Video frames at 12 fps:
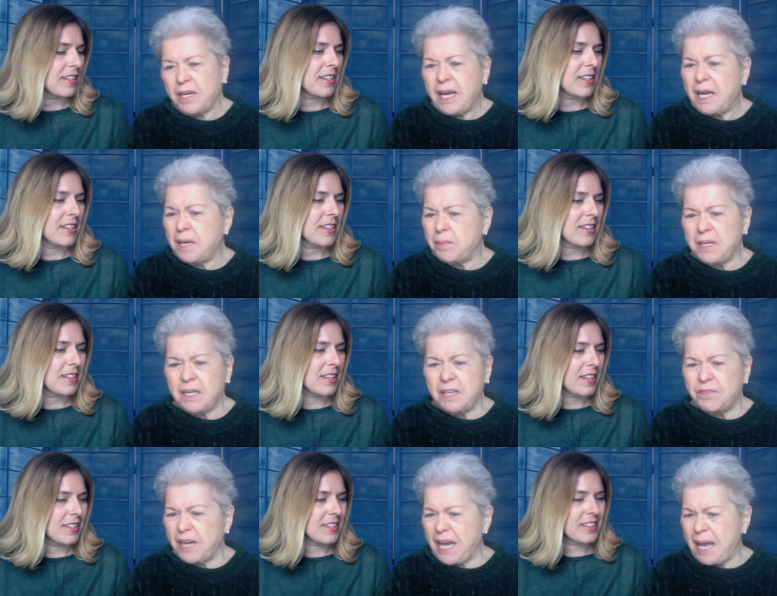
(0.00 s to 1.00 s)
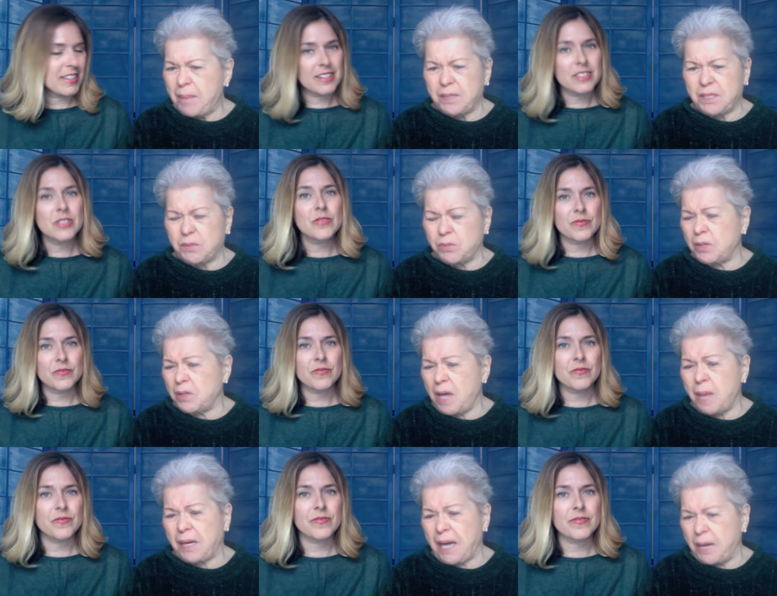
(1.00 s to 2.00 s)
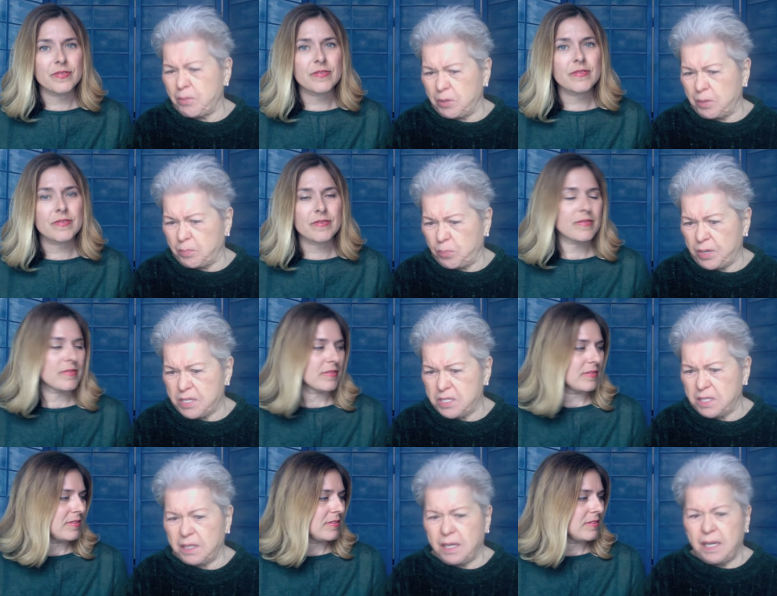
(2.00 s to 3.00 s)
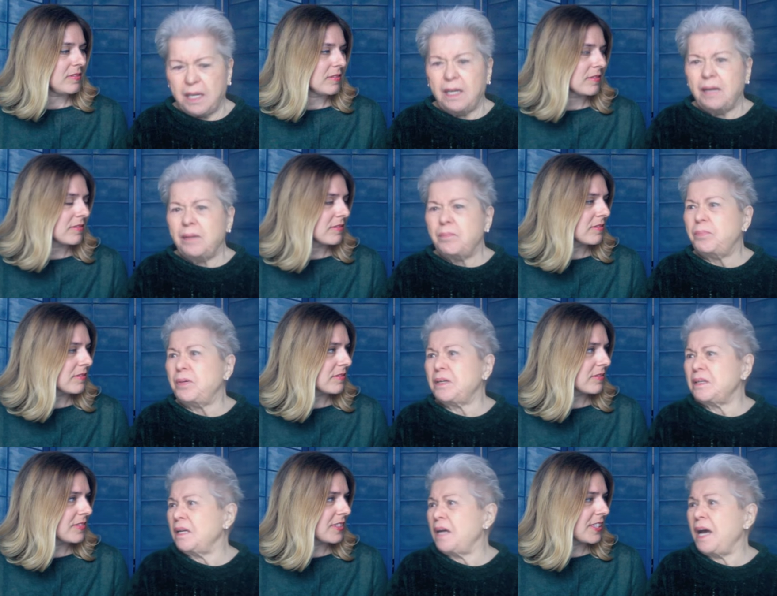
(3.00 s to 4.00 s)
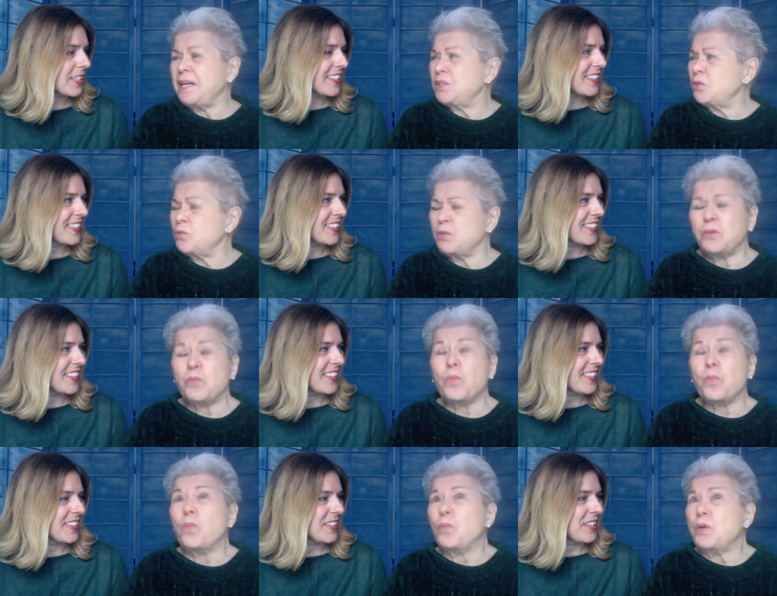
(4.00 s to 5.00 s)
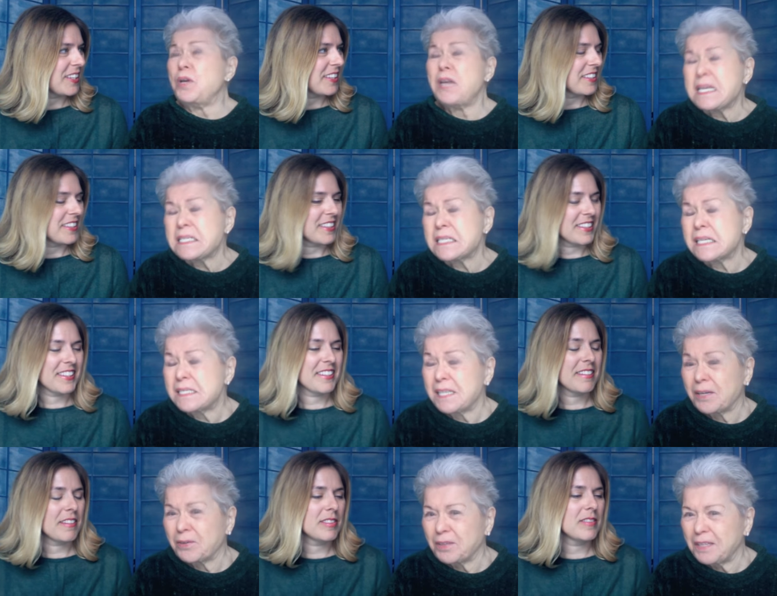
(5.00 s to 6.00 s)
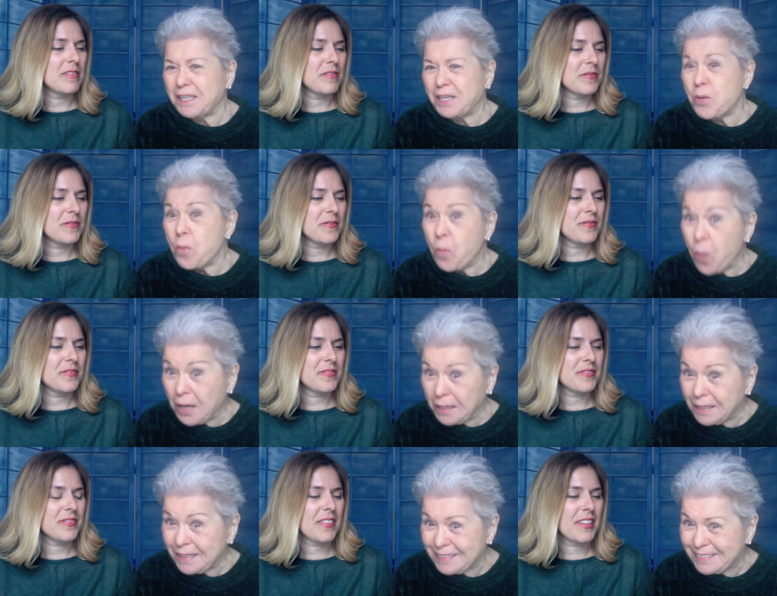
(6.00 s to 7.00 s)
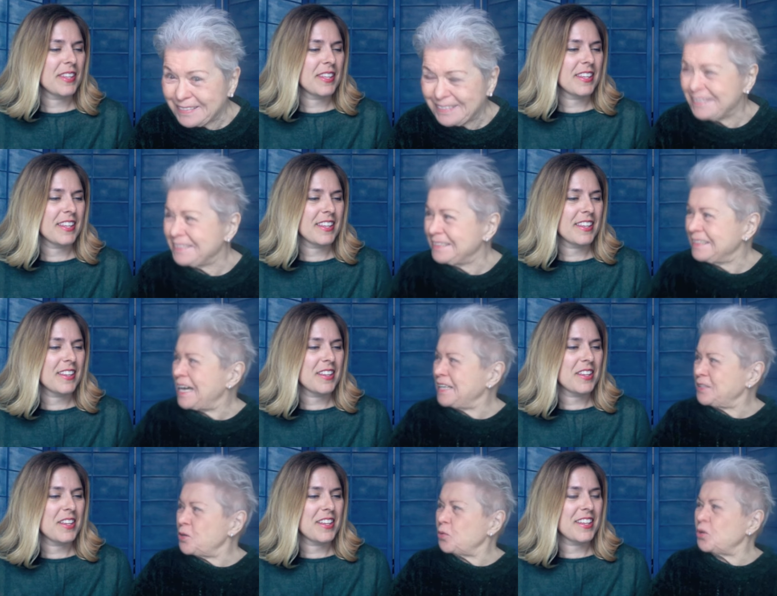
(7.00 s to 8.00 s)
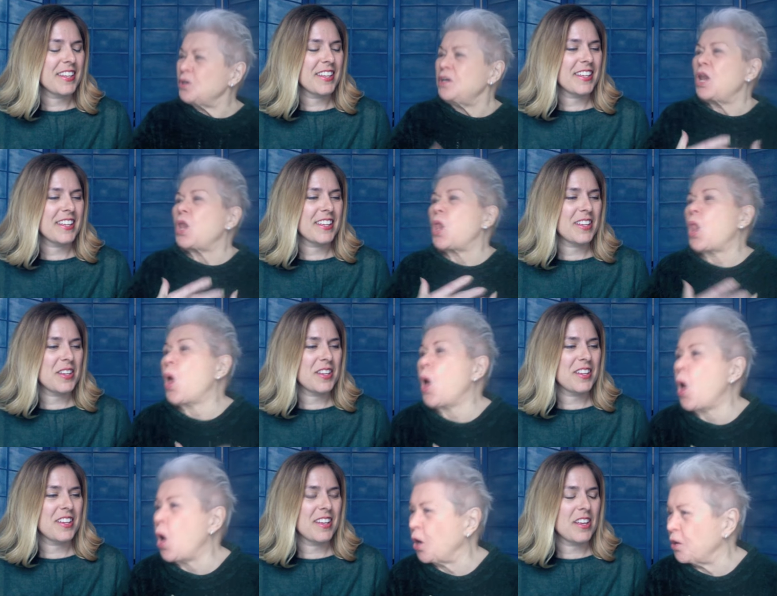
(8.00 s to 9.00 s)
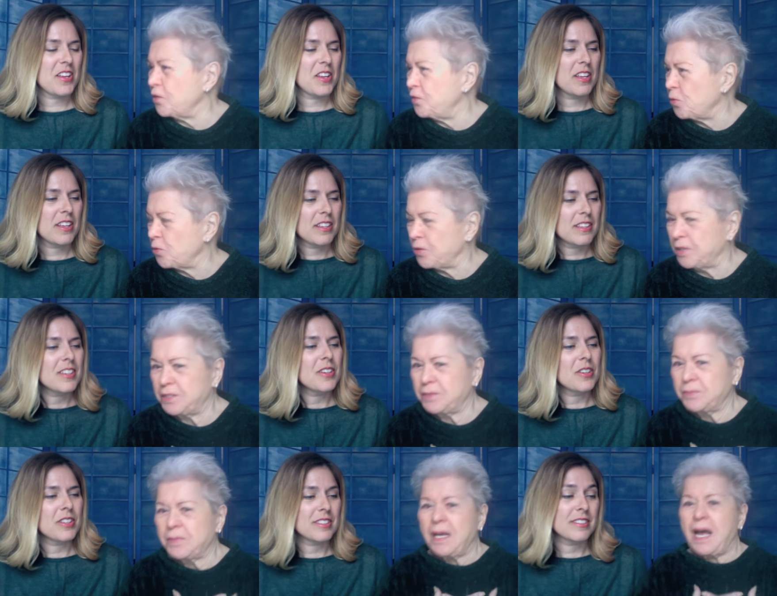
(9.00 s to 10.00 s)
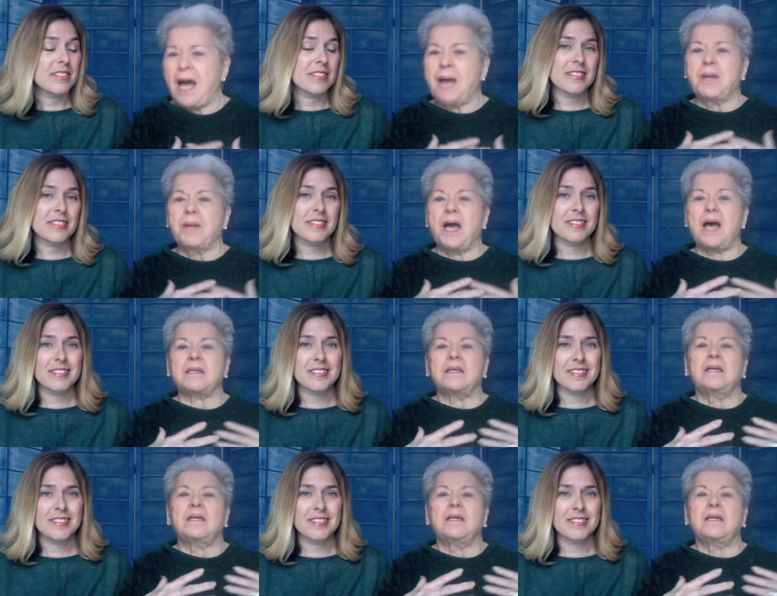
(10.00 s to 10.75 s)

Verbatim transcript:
Speaker 1: and I mean, if it happened, it, uh, I mean, I would embrace it, but I don't necessarily want it. I don't long for it. I'm not.